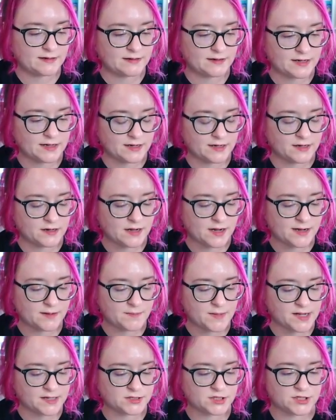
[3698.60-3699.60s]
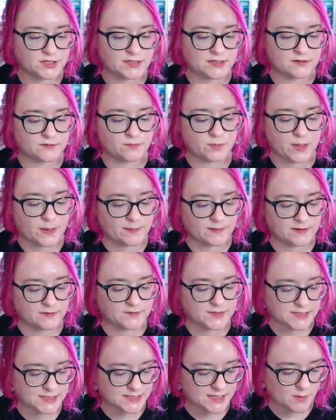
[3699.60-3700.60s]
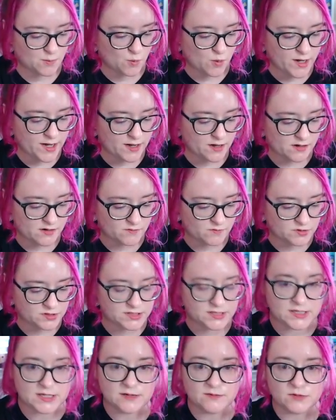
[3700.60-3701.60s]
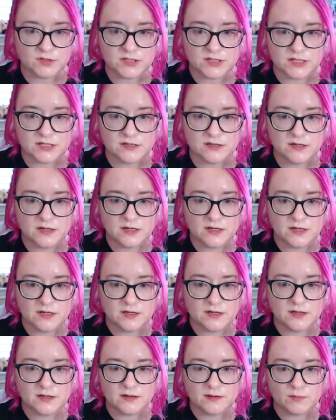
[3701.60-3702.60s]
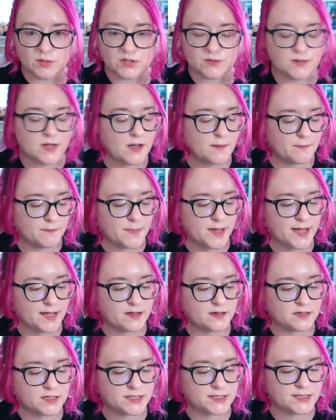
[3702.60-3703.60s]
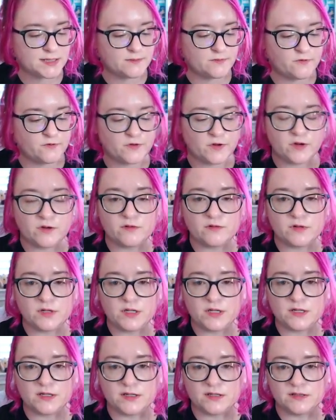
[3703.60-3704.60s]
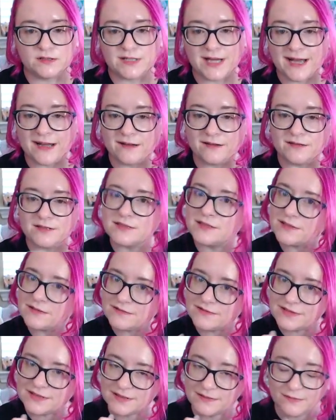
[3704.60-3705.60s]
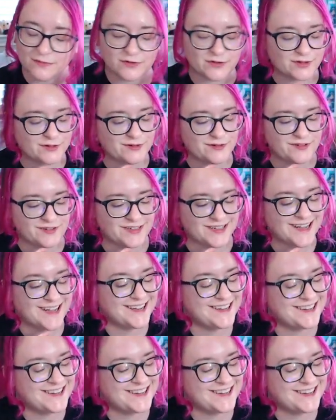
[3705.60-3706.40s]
I imagine it could probably fit somewhere. We'll see, we'll see. Plus we got Mega Symphonia, Tales of Symphonia.